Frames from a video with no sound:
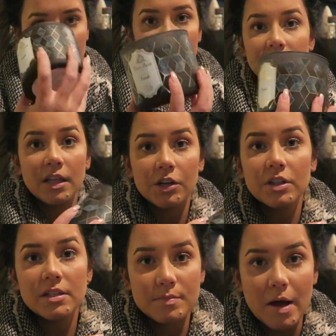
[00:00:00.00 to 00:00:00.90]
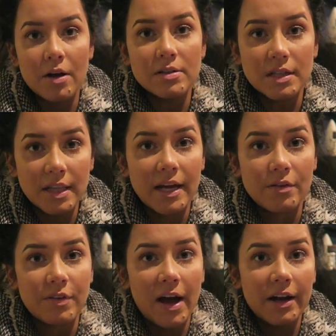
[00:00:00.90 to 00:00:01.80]
It literally smells like a
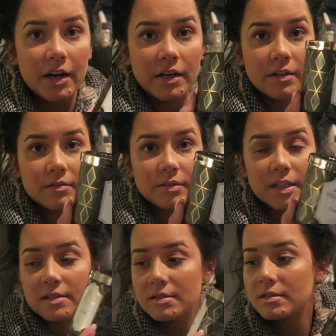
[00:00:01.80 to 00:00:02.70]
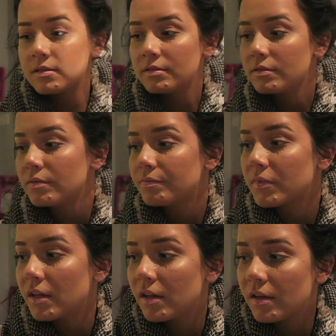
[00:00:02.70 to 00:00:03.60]
fire. It's
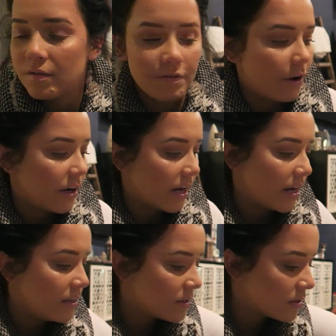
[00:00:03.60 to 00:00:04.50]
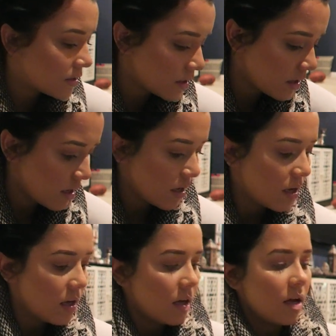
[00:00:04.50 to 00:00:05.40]
very nice.
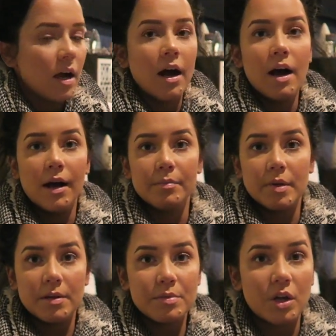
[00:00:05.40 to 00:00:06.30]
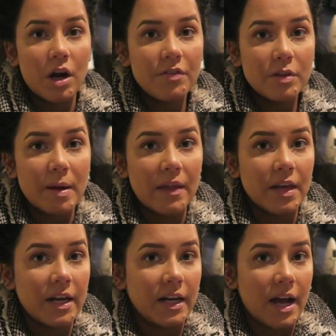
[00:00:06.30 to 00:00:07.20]
Um, I'm sorry for the bad
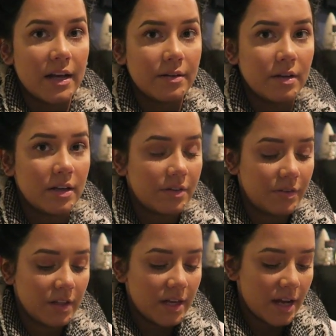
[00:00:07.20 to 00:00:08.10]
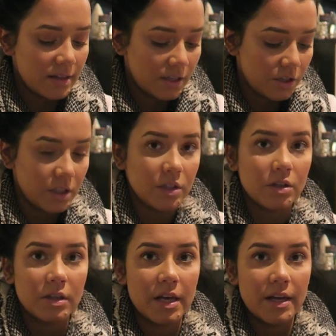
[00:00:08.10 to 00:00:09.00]
lighting. I feel like I literally
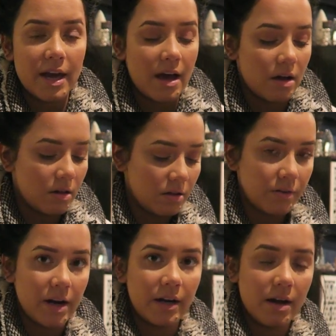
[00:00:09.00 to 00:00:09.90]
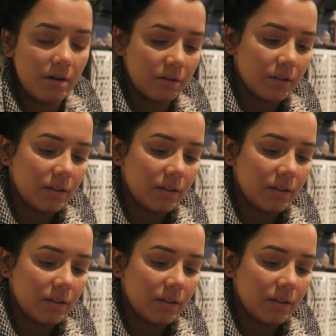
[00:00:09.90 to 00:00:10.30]
look like hell right now.